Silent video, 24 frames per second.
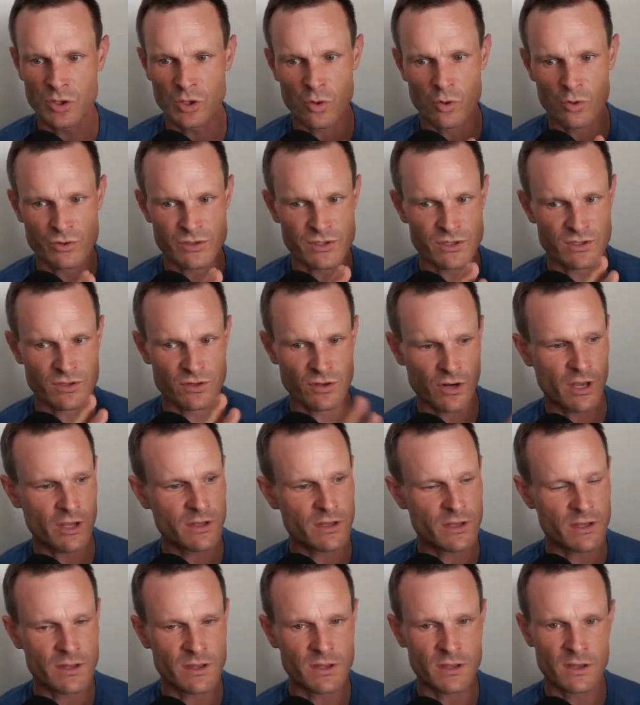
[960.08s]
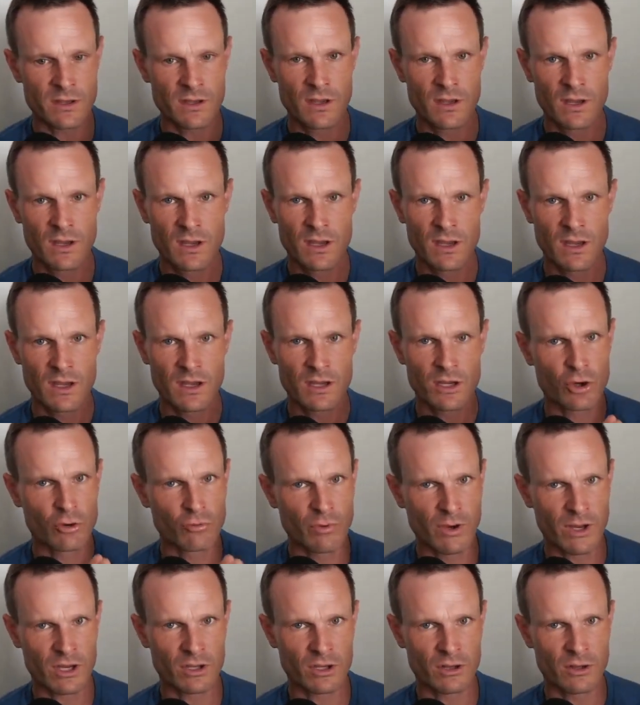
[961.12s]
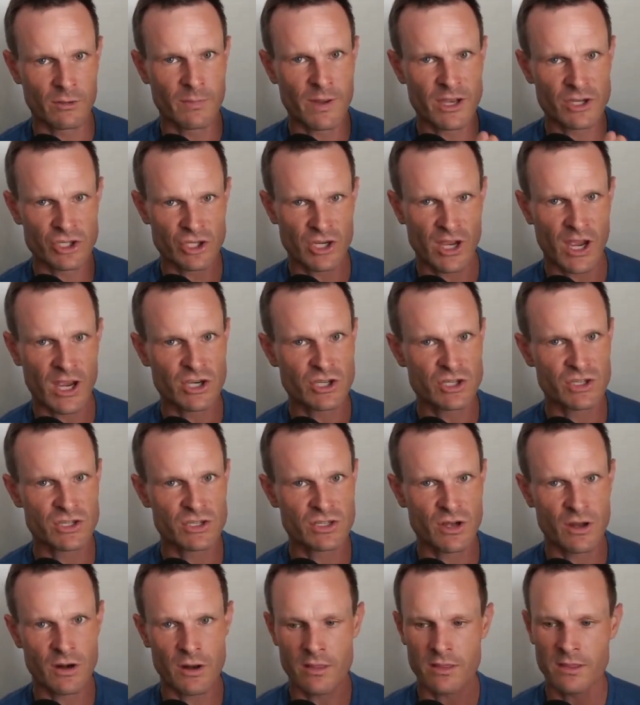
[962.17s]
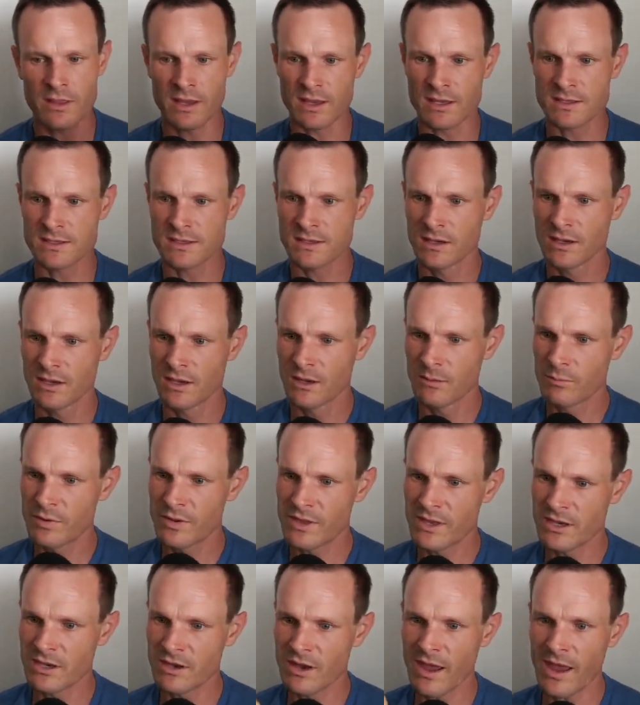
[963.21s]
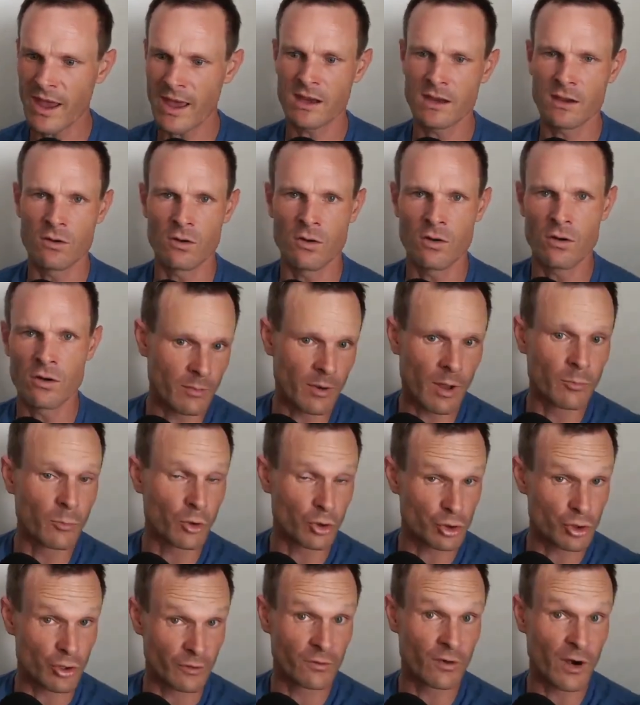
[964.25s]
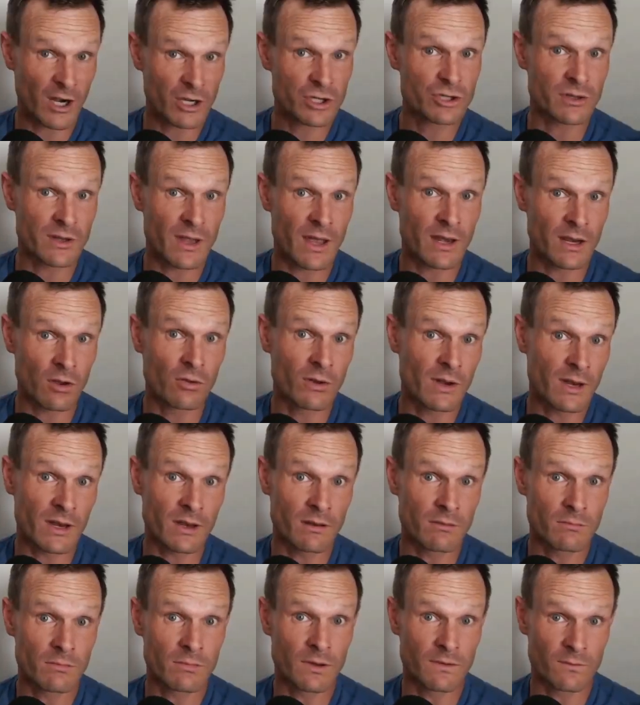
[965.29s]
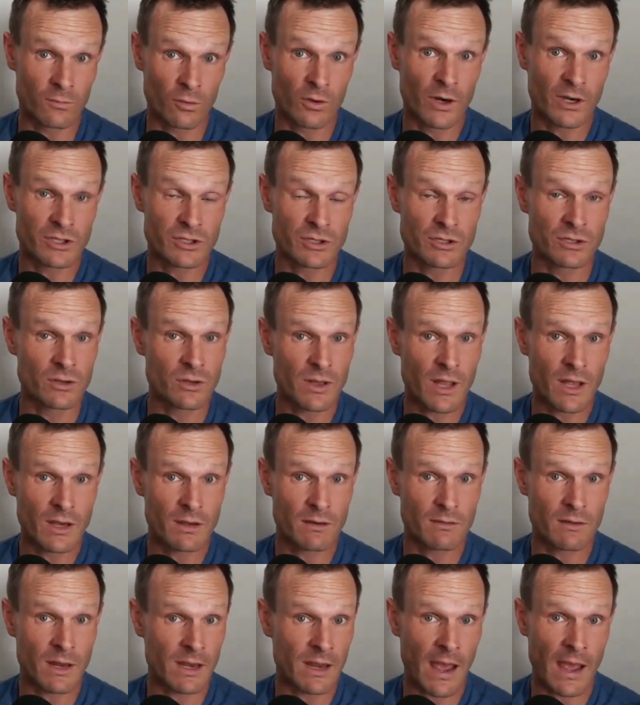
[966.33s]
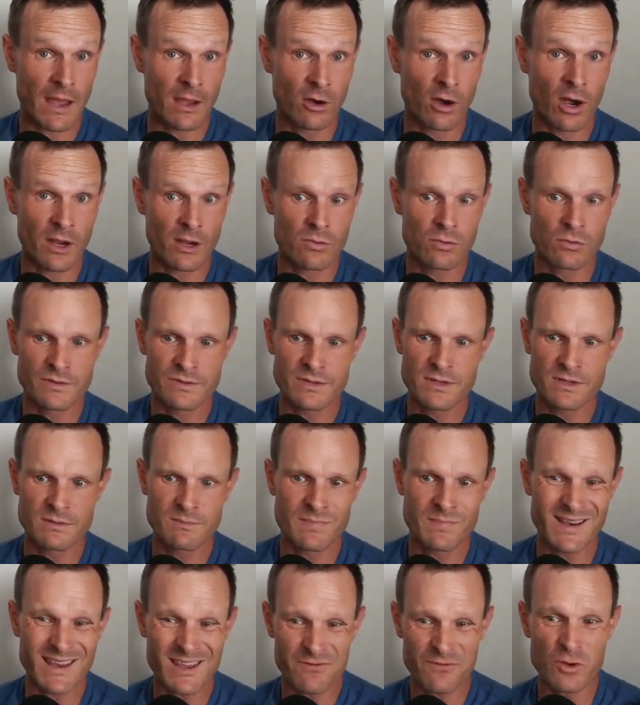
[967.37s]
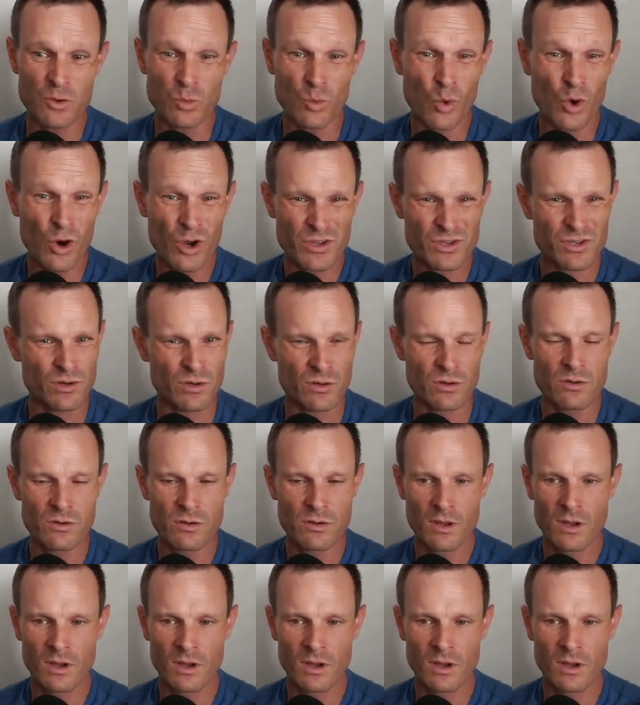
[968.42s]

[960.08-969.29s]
courses, not only the curriculum education side of things, but then you're adding on, I'm not sure if you're actually adding on any, if you're actually doing that, any AI courses, but if you were to,